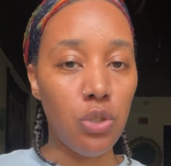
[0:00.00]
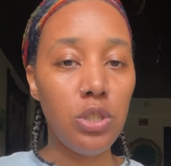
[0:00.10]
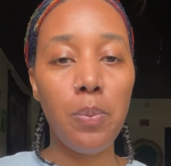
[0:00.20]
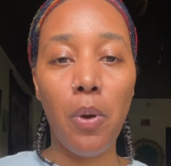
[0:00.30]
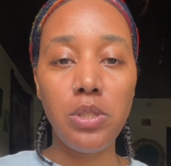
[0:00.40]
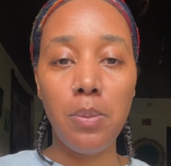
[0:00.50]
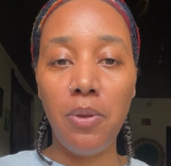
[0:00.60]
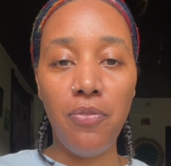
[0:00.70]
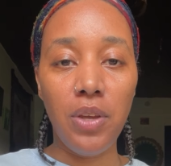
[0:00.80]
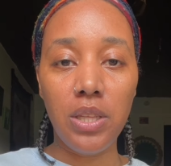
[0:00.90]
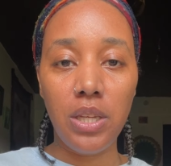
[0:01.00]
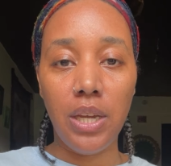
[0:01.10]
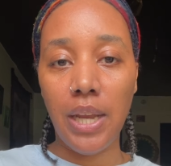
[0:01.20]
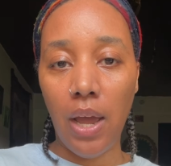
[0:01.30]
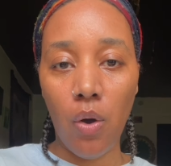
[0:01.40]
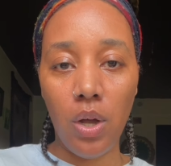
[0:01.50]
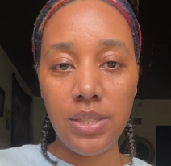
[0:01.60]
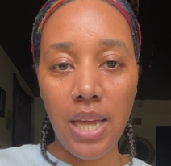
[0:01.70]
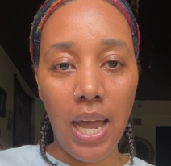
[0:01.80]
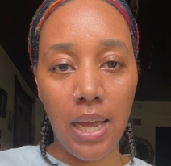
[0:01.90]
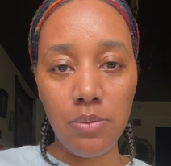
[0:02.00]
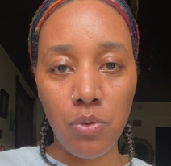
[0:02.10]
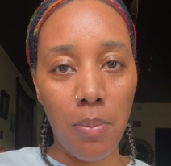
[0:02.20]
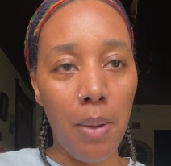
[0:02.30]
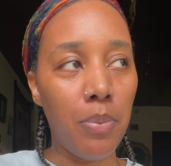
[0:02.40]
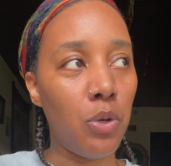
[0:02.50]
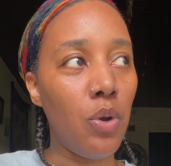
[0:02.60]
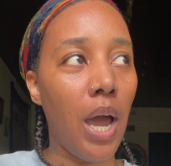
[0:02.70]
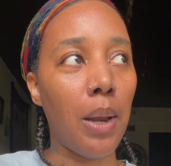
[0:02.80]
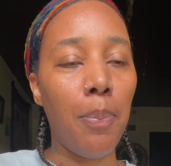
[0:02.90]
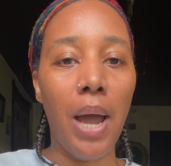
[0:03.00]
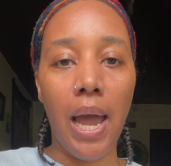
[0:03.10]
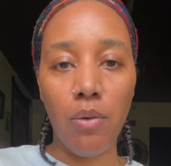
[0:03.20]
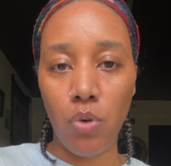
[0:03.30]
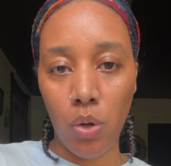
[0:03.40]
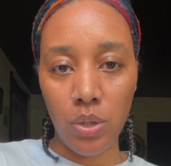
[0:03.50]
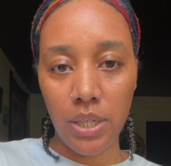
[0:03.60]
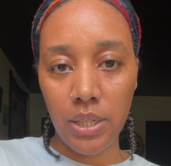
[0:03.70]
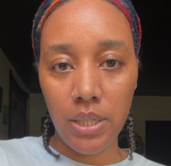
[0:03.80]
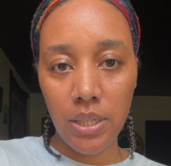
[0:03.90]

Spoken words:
you're supposed to be feeling good at all times. Remember, you got a pot rolling.